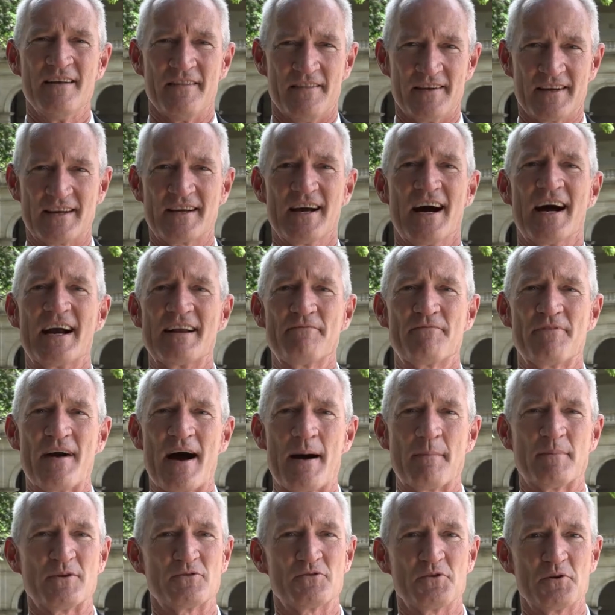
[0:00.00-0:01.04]
the cane
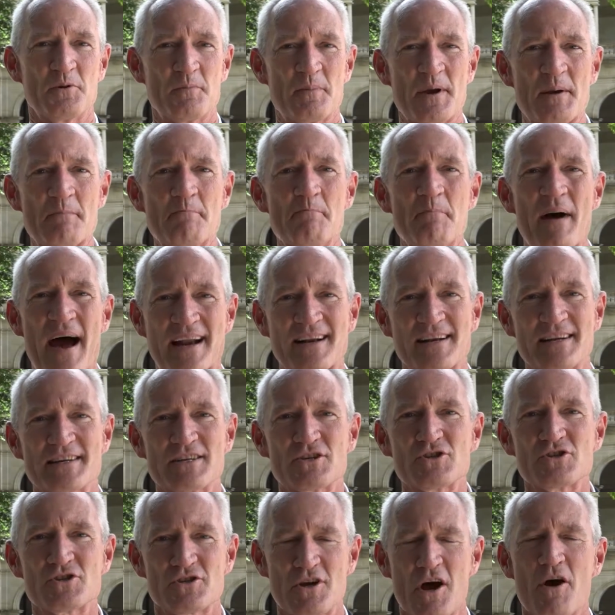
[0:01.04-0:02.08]
farmers that have been battling
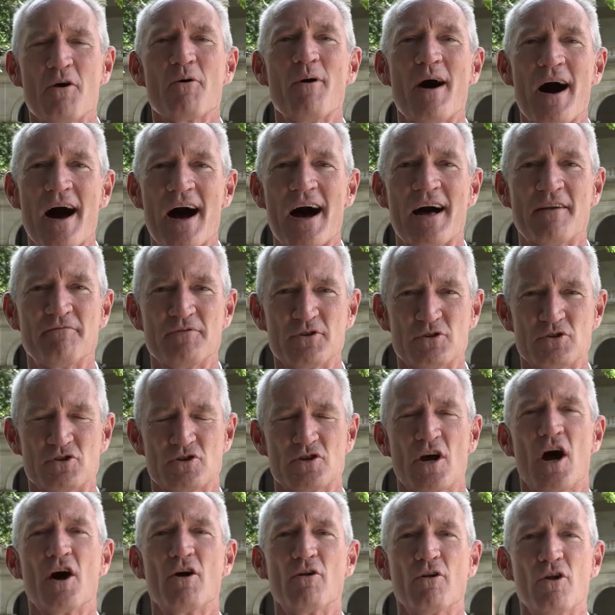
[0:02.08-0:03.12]
so hard for
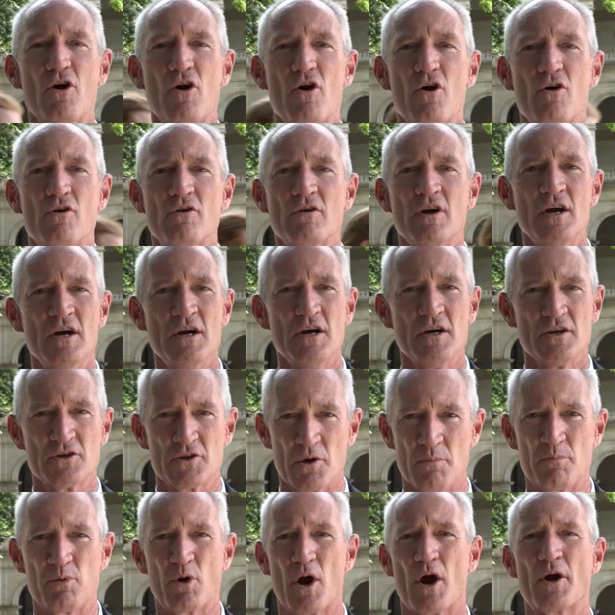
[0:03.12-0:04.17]
so long
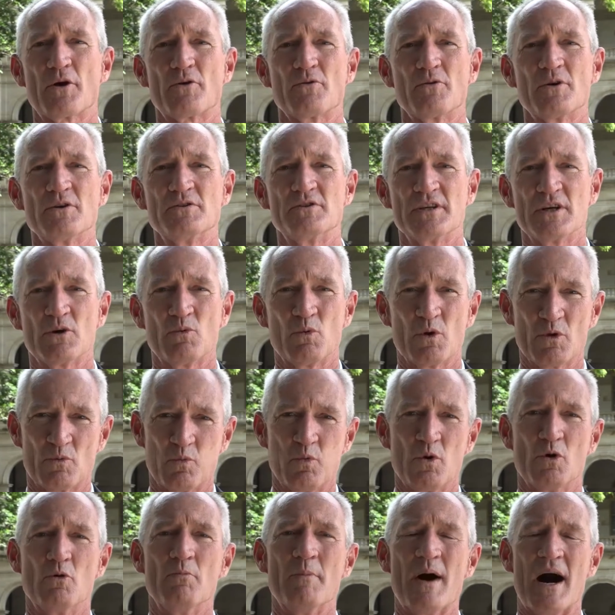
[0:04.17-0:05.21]
to broker a deal with
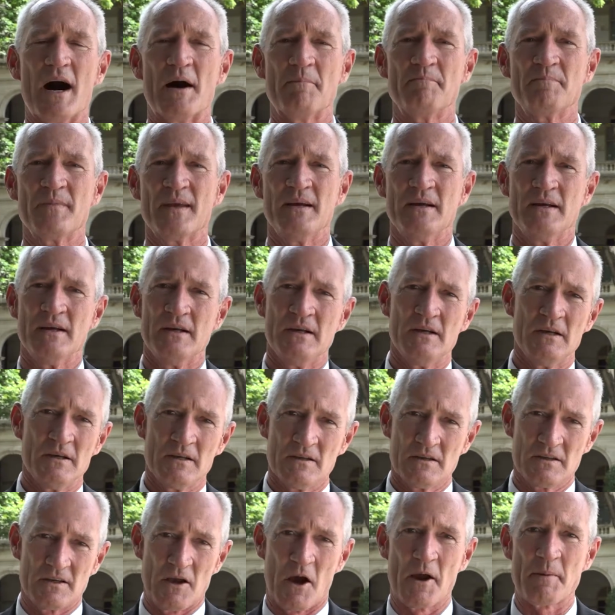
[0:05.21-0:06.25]
Wilmar.
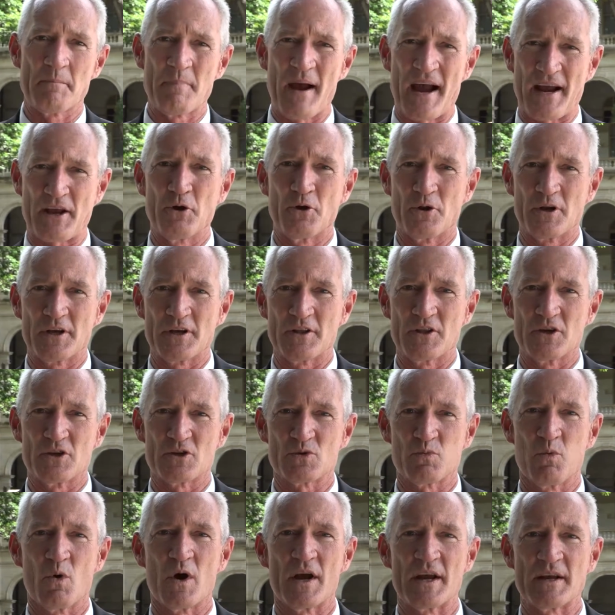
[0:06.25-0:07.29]
Going back earlier
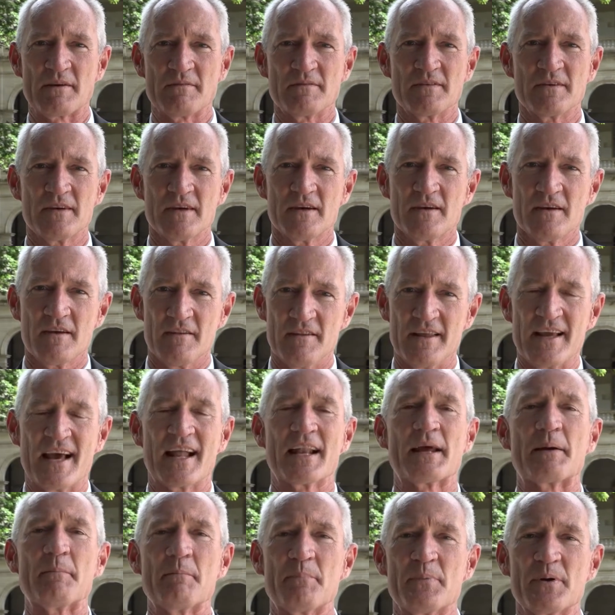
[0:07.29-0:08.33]
this week, the
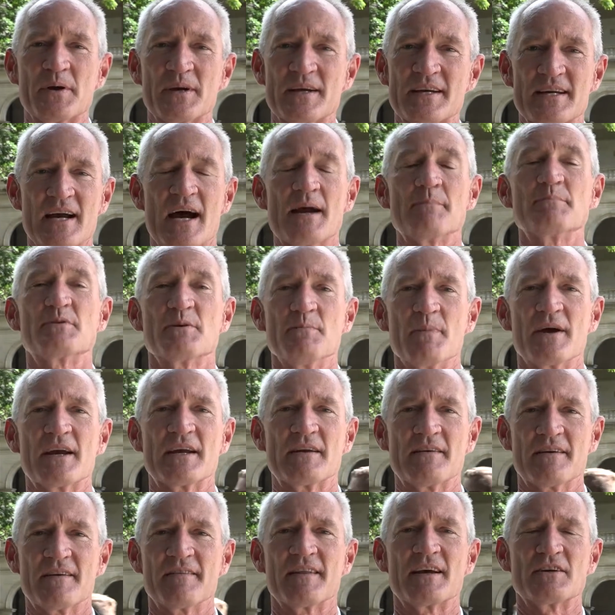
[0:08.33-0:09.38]
LNP came to
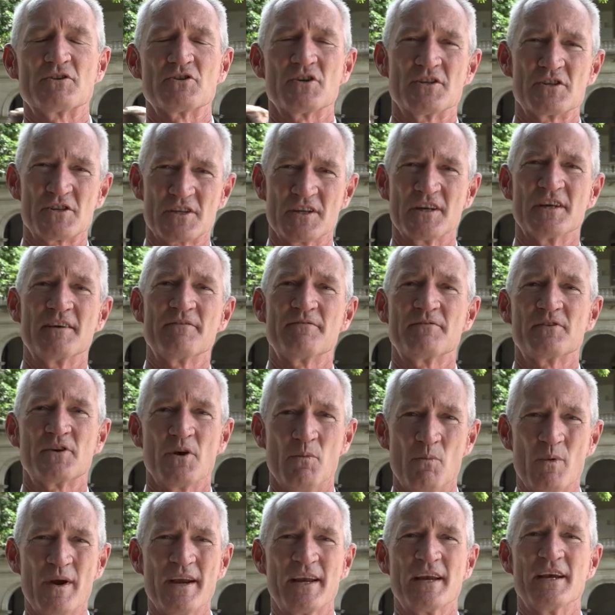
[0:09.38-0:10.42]
me and they said, Steve,
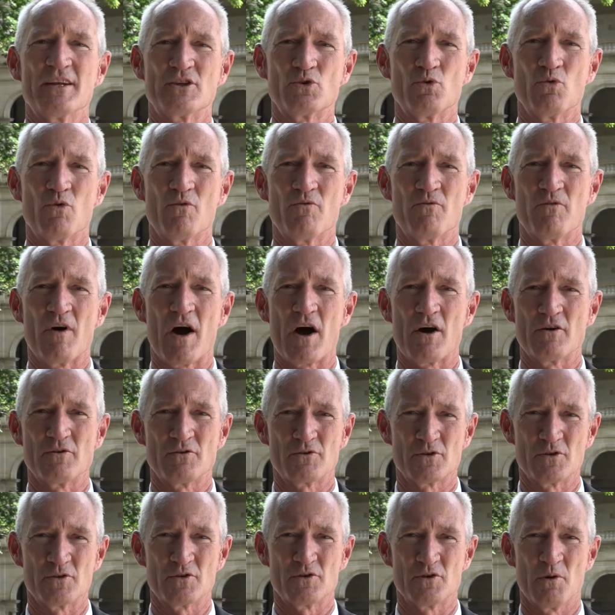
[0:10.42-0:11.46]
can we get your vote
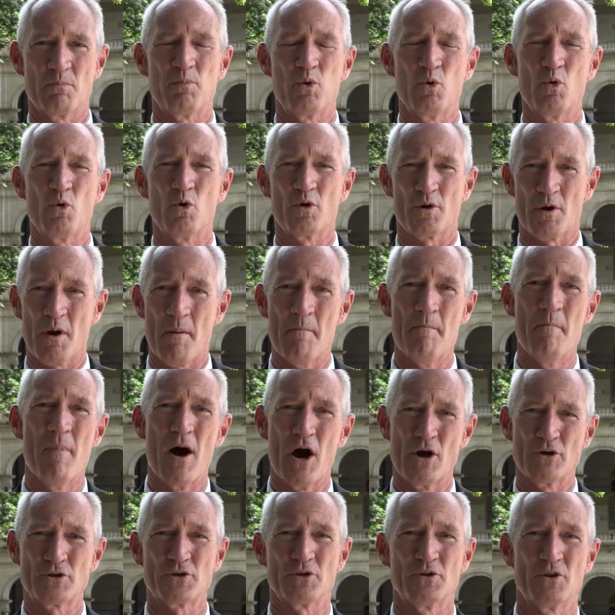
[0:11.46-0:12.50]
to support a
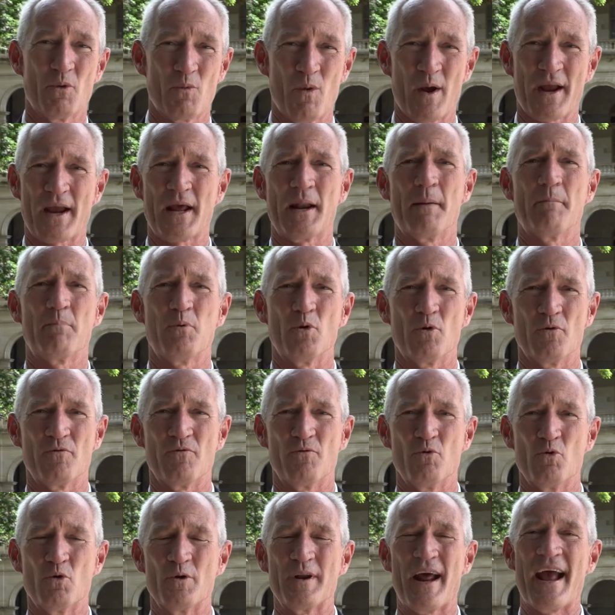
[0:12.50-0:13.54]
motion that we're going to put
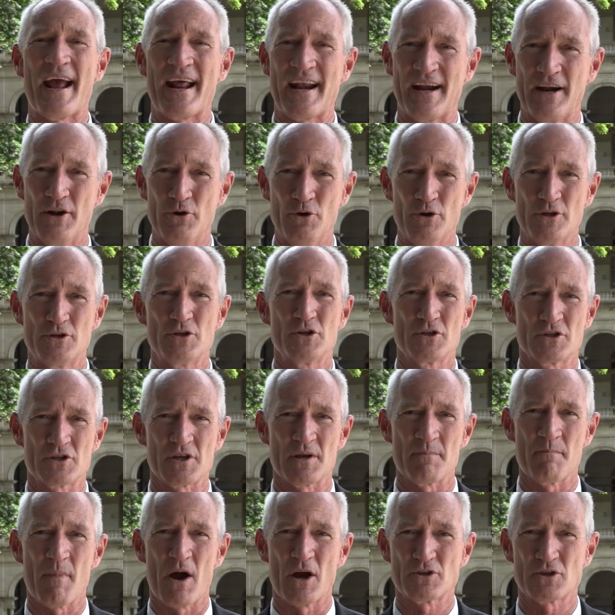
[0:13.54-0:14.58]
forward and an
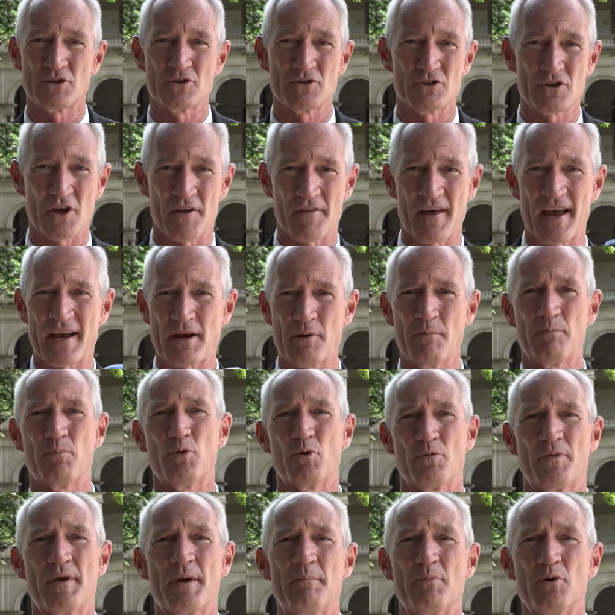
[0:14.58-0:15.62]
urgency motion so they can
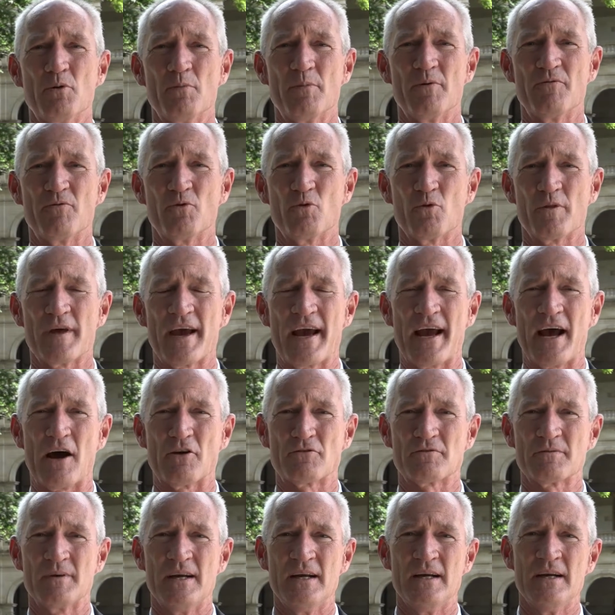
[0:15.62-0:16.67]
put their bill before the
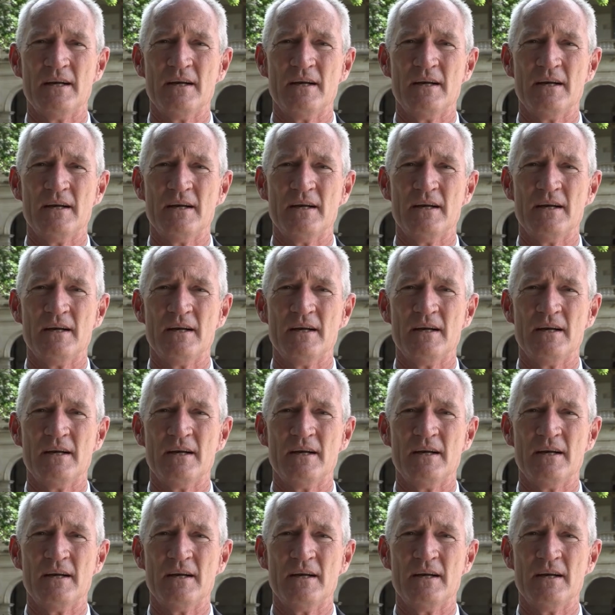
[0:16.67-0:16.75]
House?